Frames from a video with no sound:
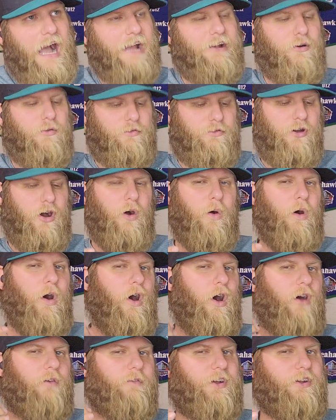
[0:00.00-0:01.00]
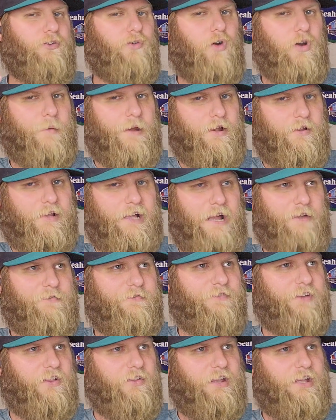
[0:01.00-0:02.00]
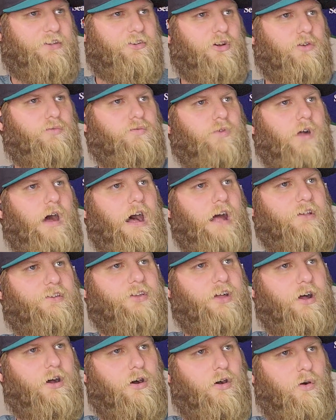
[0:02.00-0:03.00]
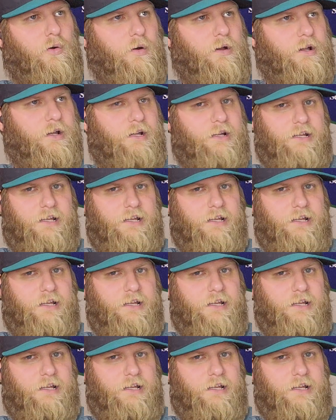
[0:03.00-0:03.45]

I don't know all of it norm. I know they got Philly, Toronto,